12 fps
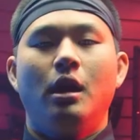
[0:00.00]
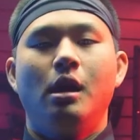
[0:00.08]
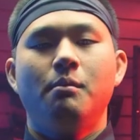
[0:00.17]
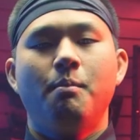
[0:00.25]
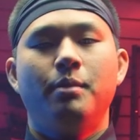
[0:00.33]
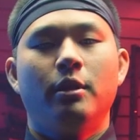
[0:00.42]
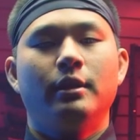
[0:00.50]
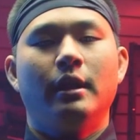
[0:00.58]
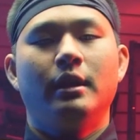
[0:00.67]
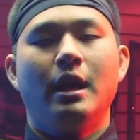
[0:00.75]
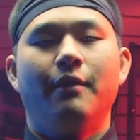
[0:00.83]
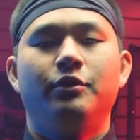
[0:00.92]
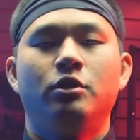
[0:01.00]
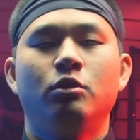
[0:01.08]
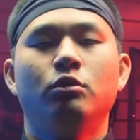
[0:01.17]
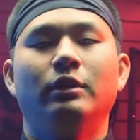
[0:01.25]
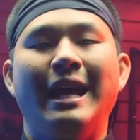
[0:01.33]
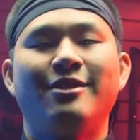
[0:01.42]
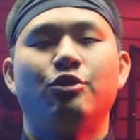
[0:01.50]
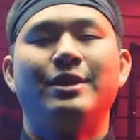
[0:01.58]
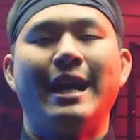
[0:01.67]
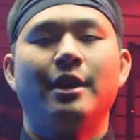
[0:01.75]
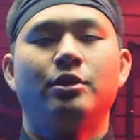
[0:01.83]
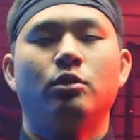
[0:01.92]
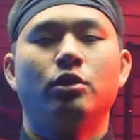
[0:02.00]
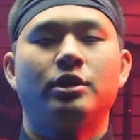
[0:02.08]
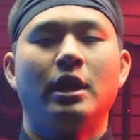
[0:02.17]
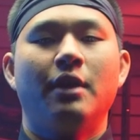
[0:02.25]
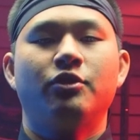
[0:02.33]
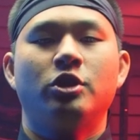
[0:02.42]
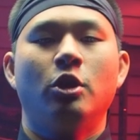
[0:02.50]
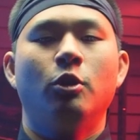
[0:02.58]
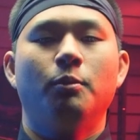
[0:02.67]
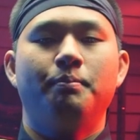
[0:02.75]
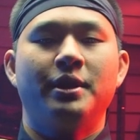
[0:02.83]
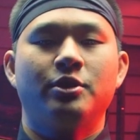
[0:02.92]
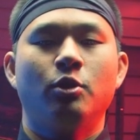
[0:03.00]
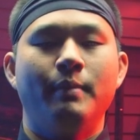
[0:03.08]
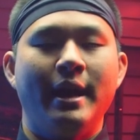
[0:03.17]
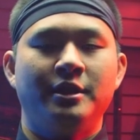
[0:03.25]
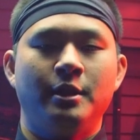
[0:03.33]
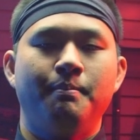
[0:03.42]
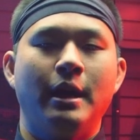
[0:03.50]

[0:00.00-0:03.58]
On my belt, I'm gonna have two Lancer Tactical soft shell pistol magazine